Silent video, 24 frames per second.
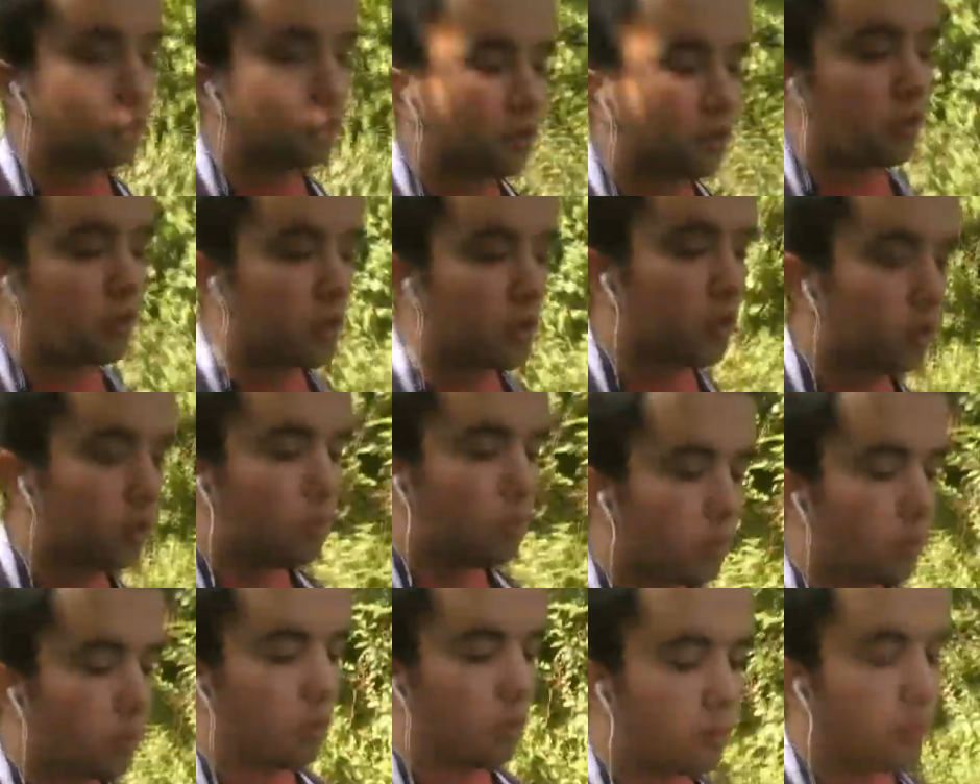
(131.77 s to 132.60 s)
You
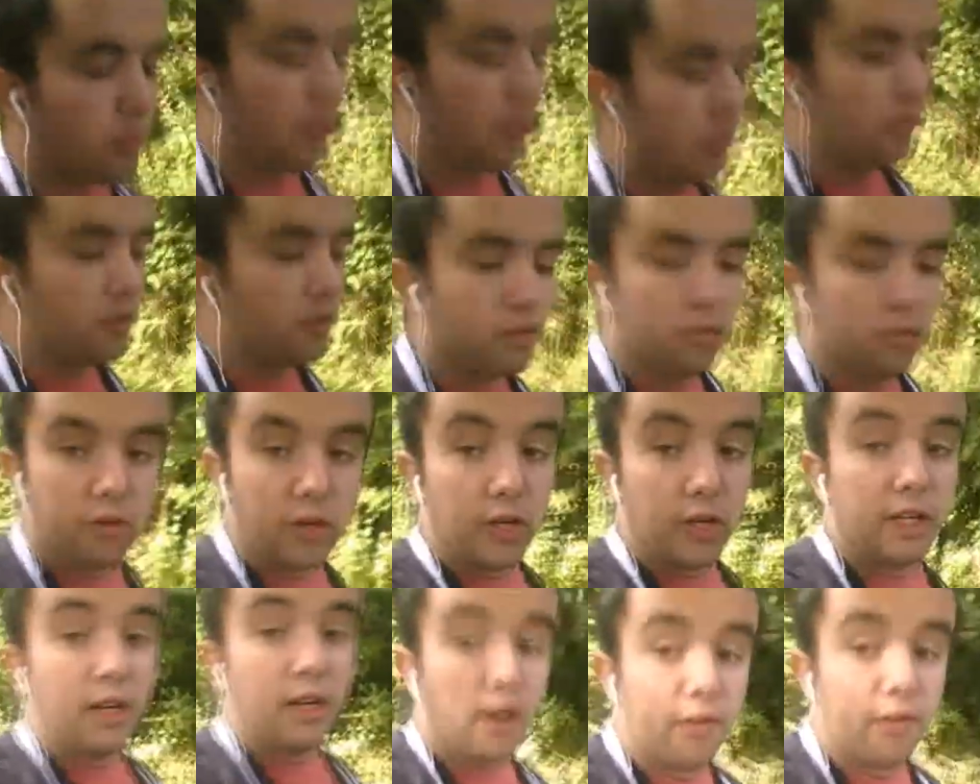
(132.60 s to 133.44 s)
know, when you
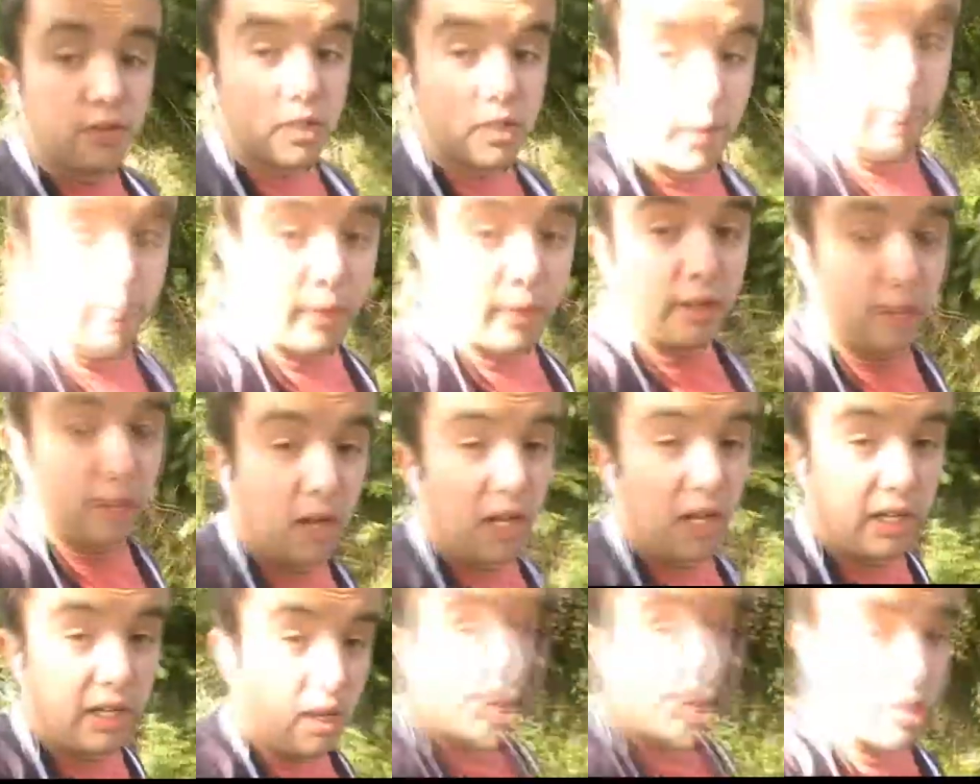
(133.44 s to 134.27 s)
really love something
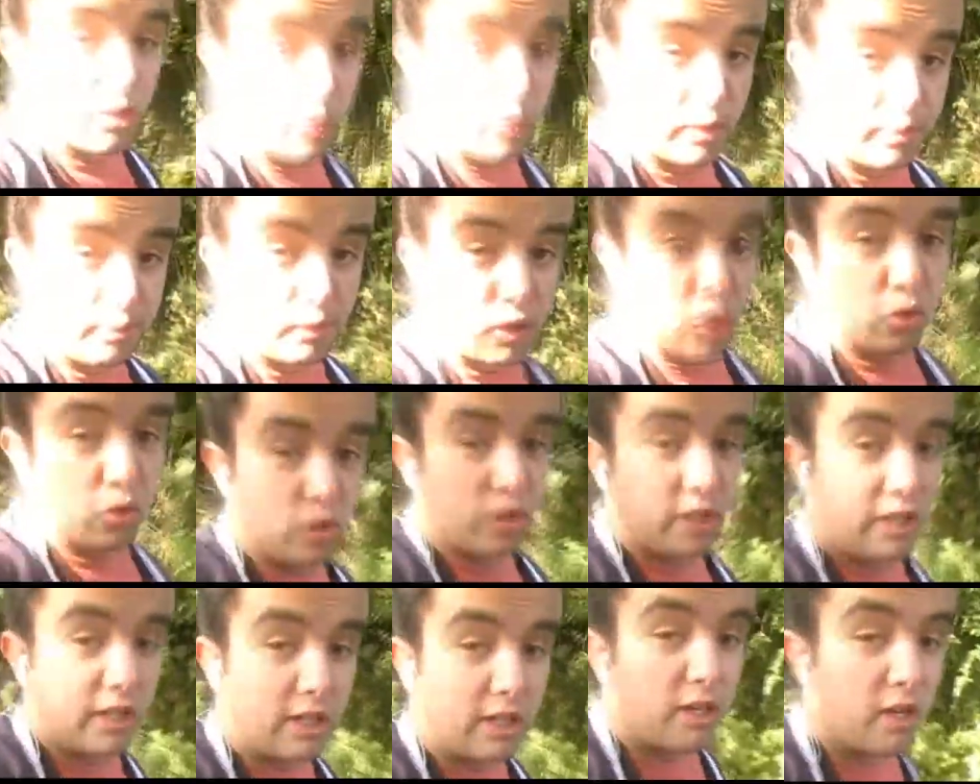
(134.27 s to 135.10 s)
like I do with
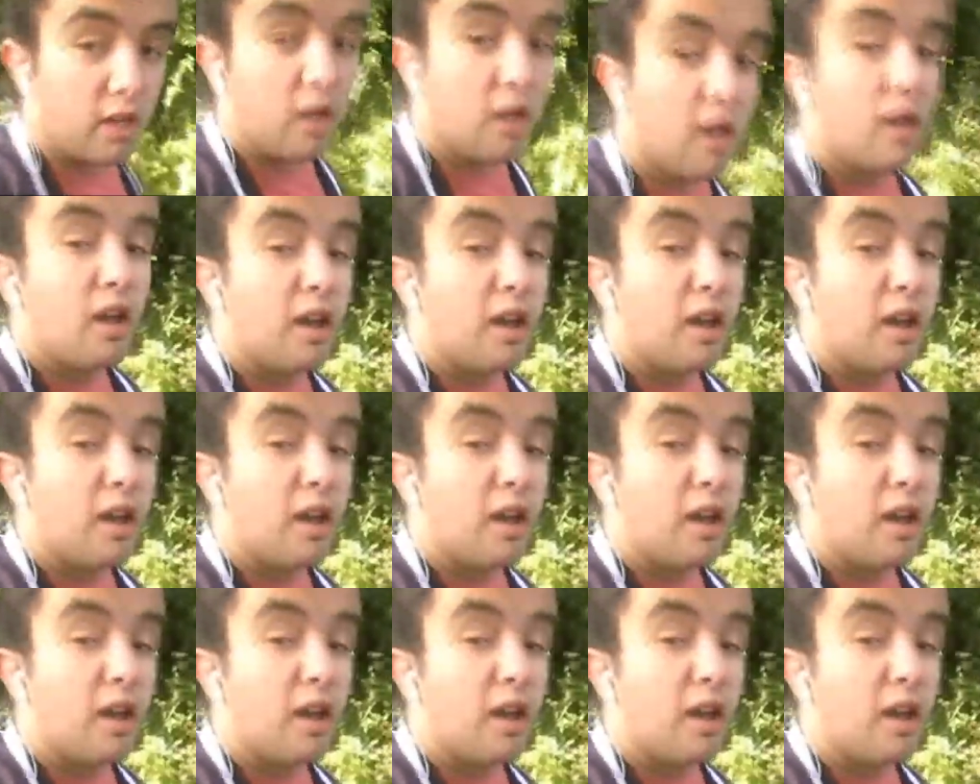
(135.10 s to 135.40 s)
music,